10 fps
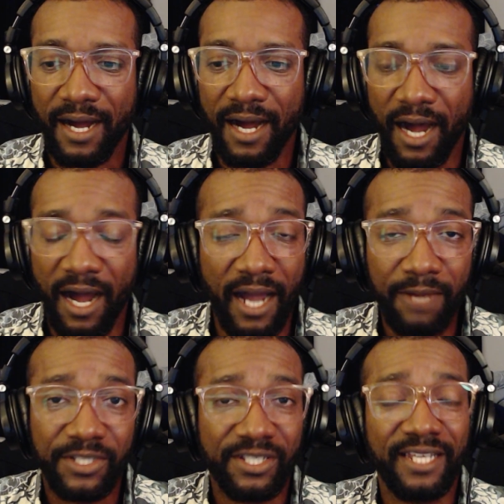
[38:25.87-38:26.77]
I
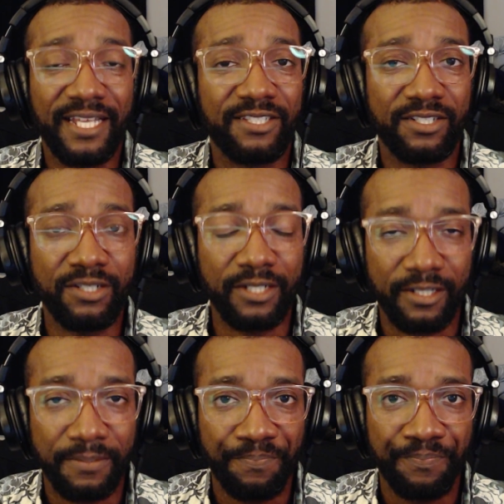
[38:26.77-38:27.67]
would say that's good.
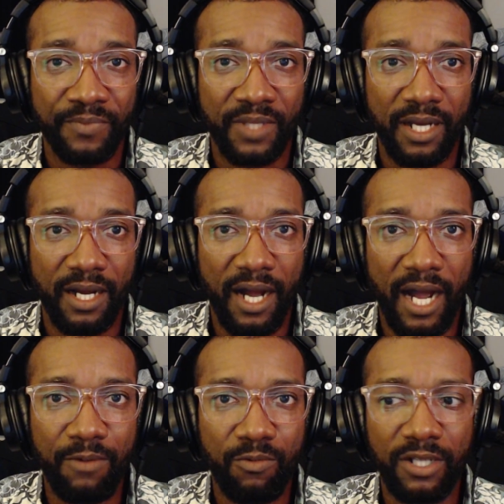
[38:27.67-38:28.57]
I
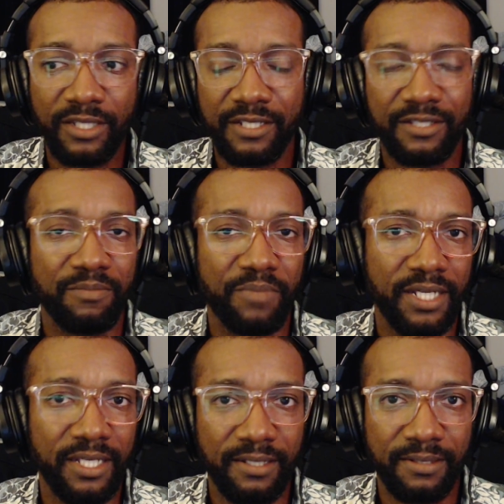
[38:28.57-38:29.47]
want this to
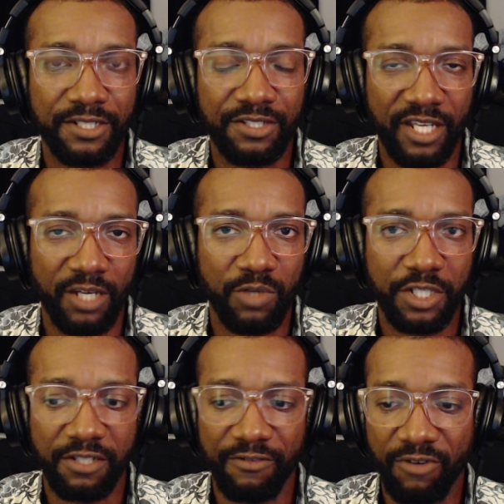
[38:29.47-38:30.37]
be
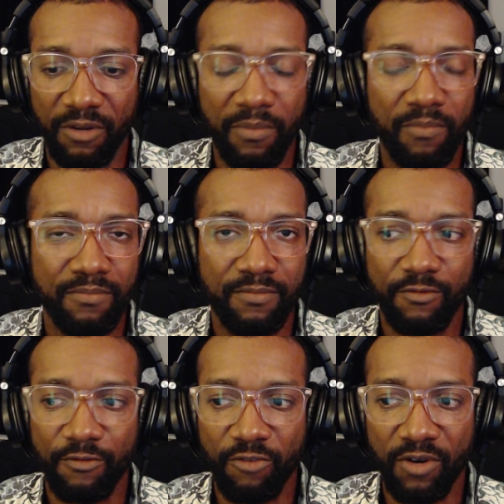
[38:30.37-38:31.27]
distinguished from
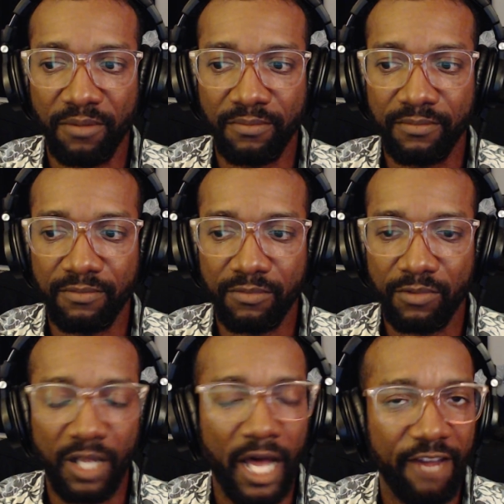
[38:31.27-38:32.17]

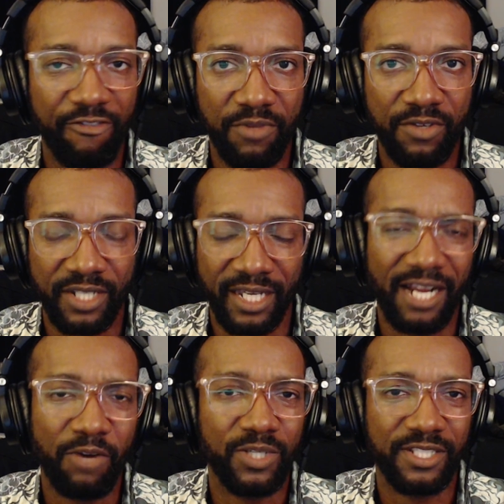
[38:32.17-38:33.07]
live music. And I
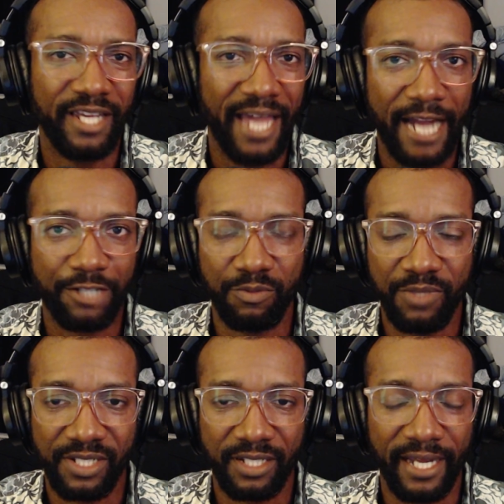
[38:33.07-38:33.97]
don't want to say actual
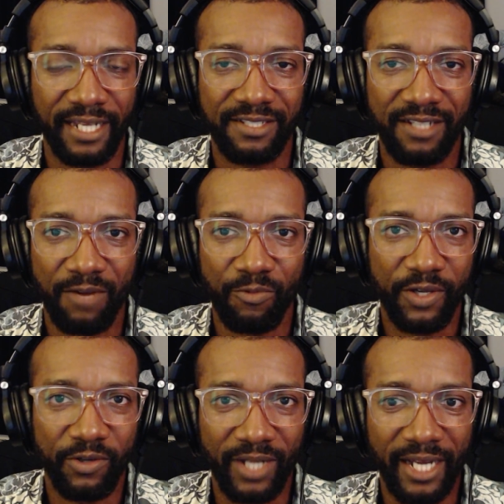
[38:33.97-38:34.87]
music like it's not
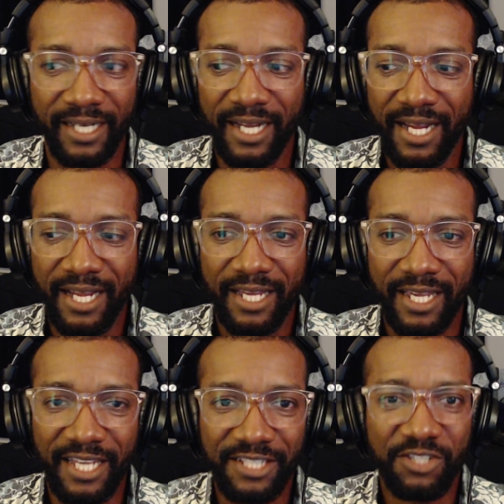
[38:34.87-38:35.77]
real. Like,
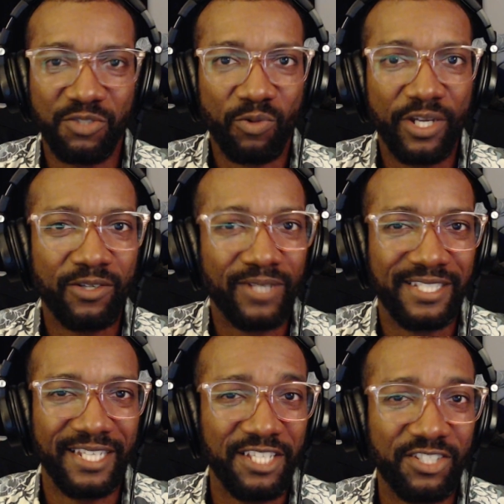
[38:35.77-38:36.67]
it's as real as
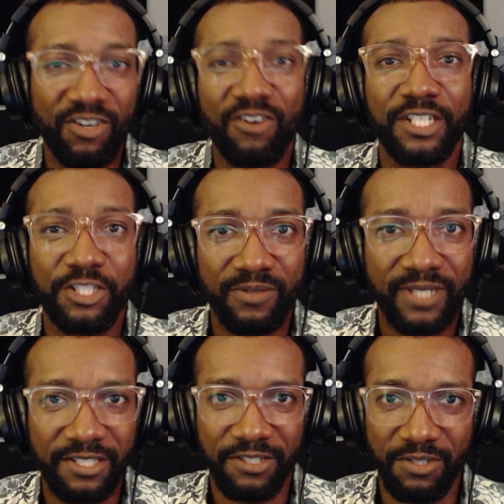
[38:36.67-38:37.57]
any song that you
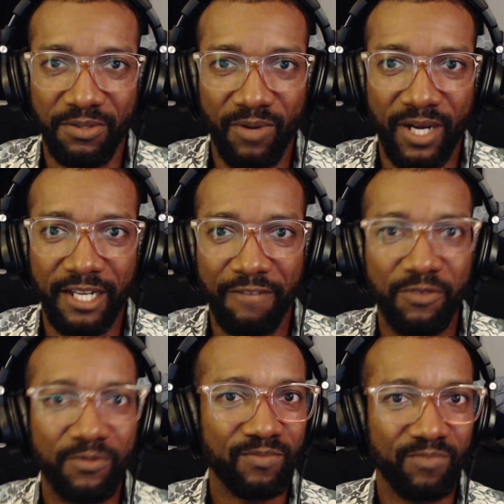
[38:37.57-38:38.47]
listen to, right? If you
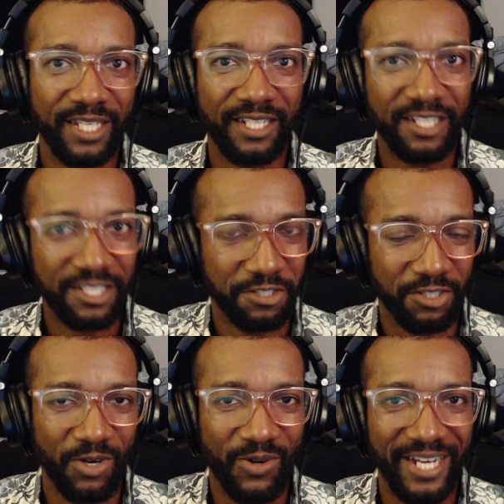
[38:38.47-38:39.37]
can listen
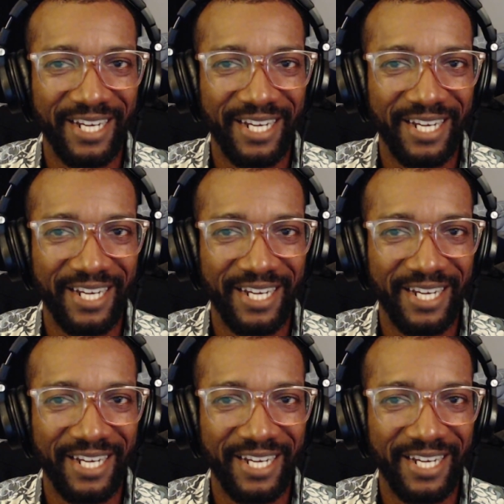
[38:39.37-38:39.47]
to it